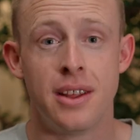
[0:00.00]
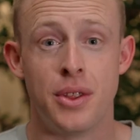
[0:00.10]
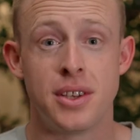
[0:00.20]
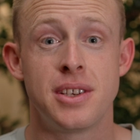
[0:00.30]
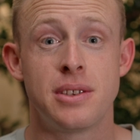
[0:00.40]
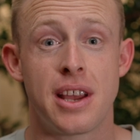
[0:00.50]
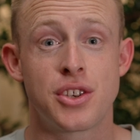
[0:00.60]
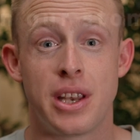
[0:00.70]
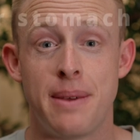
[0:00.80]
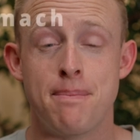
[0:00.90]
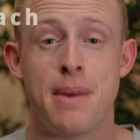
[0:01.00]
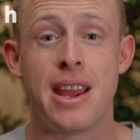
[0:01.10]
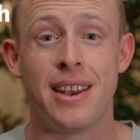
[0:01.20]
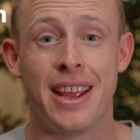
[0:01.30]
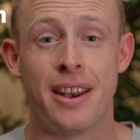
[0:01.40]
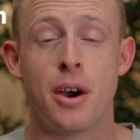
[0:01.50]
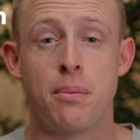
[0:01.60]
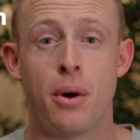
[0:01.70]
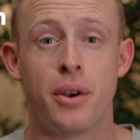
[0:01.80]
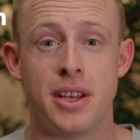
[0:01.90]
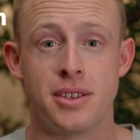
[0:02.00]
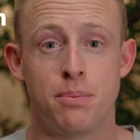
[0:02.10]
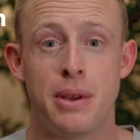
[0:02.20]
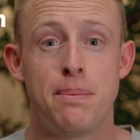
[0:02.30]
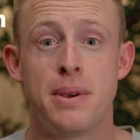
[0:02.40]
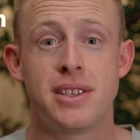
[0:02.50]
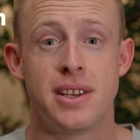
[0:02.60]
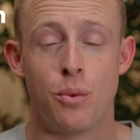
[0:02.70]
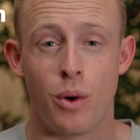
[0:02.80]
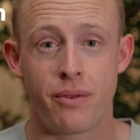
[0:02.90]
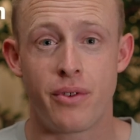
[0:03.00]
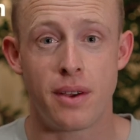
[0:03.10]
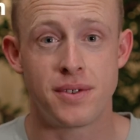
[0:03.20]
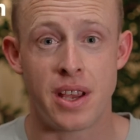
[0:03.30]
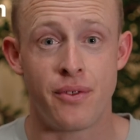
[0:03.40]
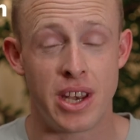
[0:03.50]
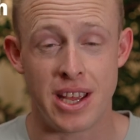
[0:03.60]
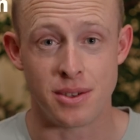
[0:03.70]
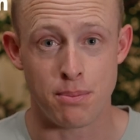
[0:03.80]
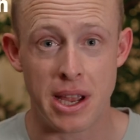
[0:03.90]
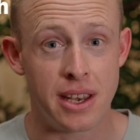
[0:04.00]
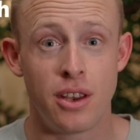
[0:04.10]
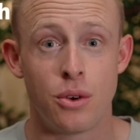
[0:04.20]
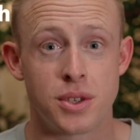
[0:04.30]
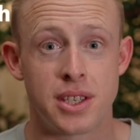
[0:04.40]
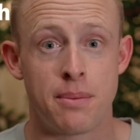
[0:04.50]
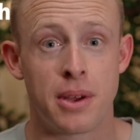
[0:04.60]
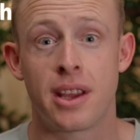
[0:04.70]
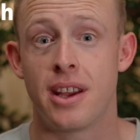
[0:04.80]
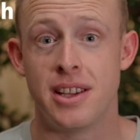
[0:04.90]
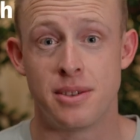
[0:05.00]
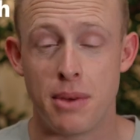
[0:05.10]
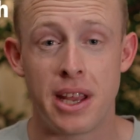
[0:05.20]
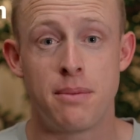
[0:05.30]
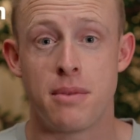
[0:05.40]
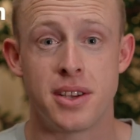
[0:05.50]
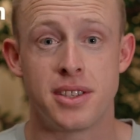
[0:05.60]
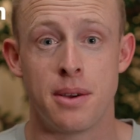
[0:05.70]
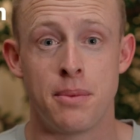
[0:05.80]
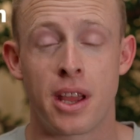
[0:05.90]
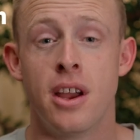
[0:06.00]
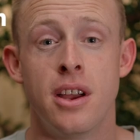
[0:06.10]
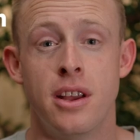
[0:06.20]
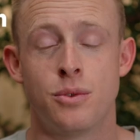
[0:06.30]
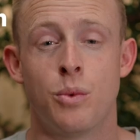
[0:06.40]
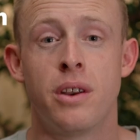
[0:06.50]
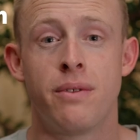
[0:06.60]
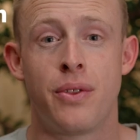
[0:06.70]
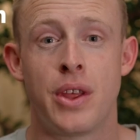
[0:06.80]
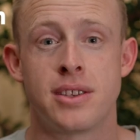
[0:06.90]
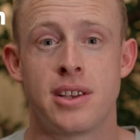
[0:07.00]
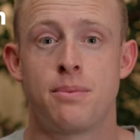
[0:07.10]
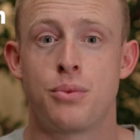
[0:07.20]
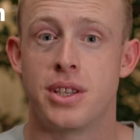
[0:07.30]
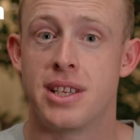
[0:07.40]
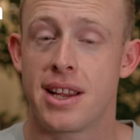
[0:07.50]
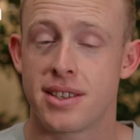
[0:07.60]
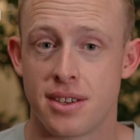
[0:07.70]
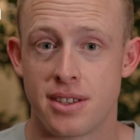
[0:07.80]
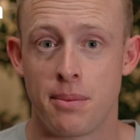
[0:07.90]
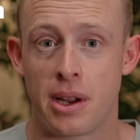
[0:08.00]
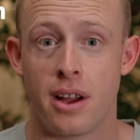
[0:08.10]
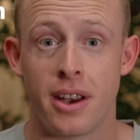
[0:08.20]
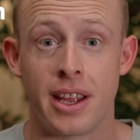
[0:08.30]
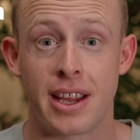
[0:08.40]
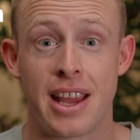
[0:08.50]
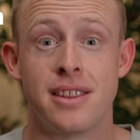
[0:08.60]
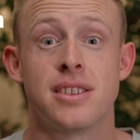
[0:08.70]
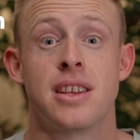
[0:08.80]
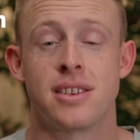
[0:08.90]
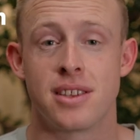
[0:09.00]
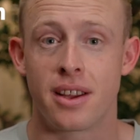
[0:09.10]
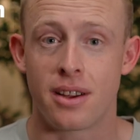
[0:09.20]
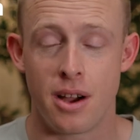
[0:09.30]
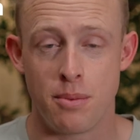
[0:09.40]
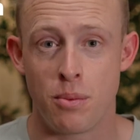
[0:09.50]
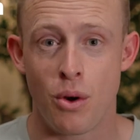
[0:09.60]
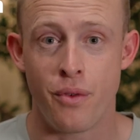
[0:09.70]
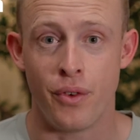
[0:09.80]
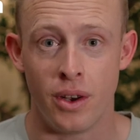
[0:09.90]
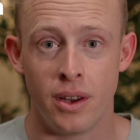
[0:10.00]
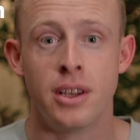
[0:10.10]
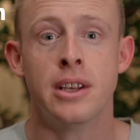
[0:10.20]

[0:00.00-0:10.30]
This is actually made in our bodies. BPC157 is made in your stomach, it's made in my stomach, it's one of the things that protects our stomach lining against things like ibuprofen.